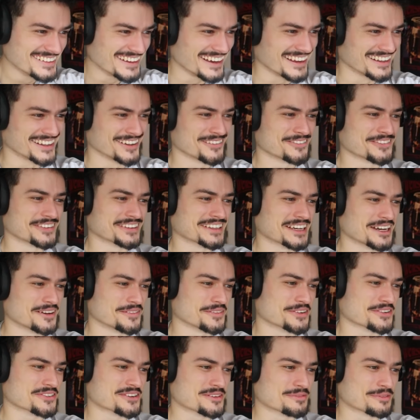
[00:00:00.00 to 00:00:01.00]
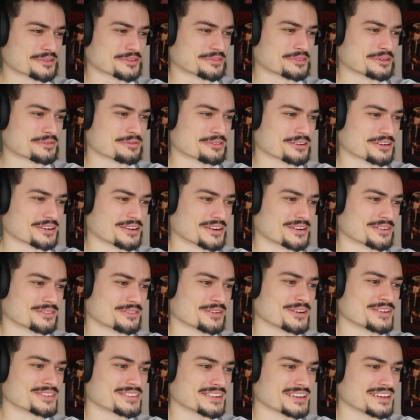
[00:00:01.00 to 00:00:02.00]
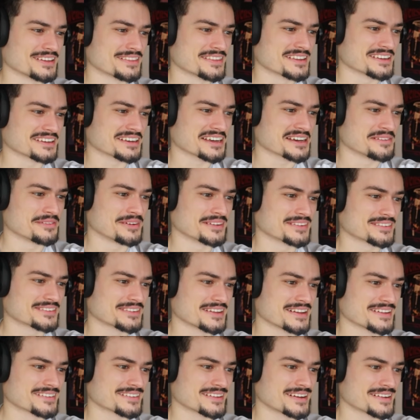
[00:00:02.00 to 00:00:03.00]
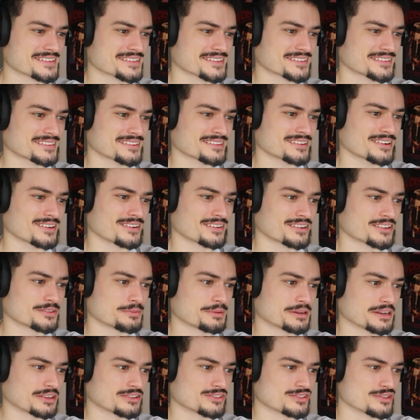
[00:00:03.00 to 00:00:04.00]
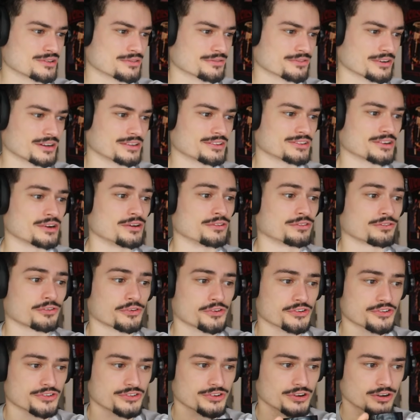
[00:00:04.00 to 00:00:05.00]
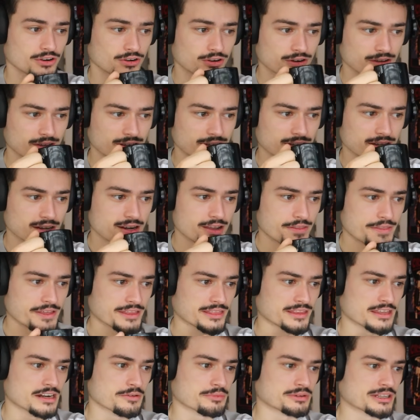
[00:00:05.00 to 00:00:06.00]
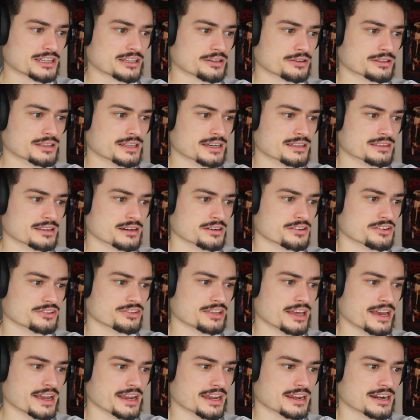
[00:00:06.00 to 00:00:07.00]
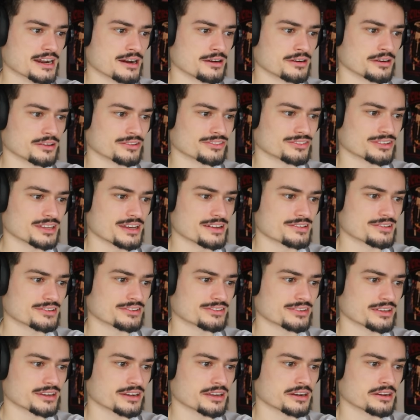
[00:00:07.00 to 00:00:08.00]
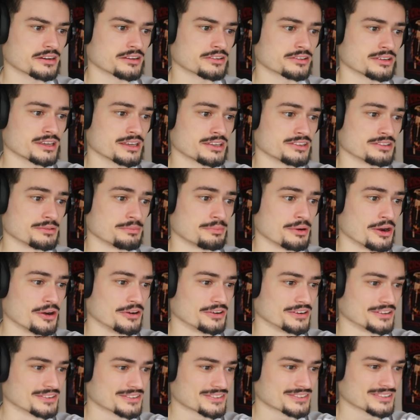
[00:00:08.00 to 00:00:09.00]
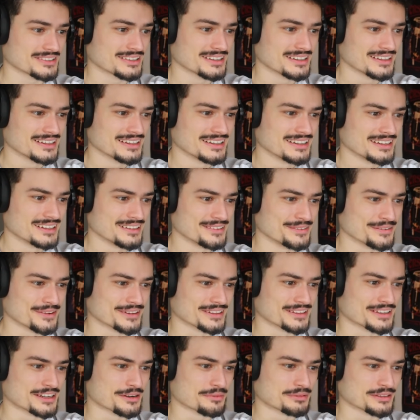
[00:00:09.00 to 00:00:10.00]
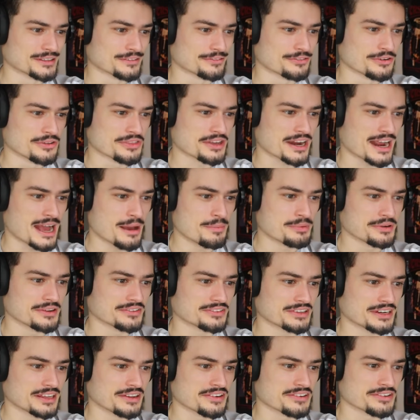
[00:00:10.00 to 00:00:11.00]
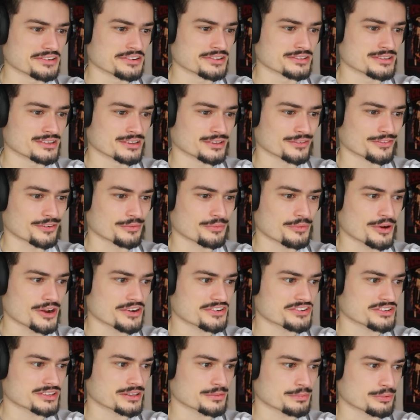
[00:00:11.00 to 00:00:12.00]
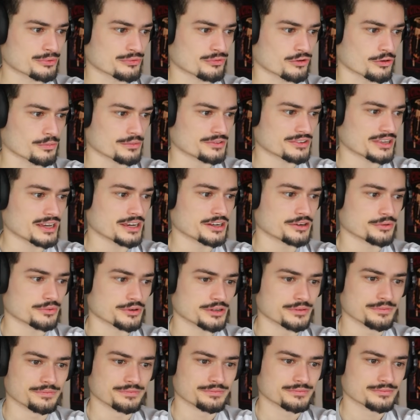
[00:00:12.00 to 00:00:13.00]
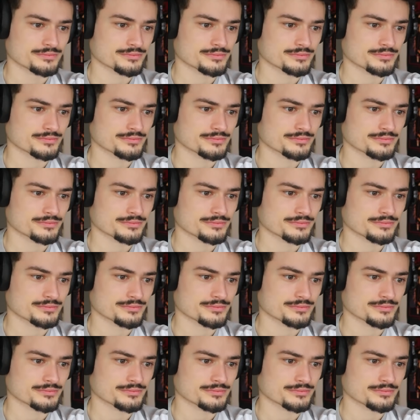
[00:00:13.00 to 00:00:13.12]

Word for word: I love the chemistry between Bruno and Rose. They came on stage not just as artists, but as two friends. Oh, for sure. They literally look like they're just hanging out on stage and singing in the bonus. You can literally feel their happiness and energy just from watching their performance. I agree.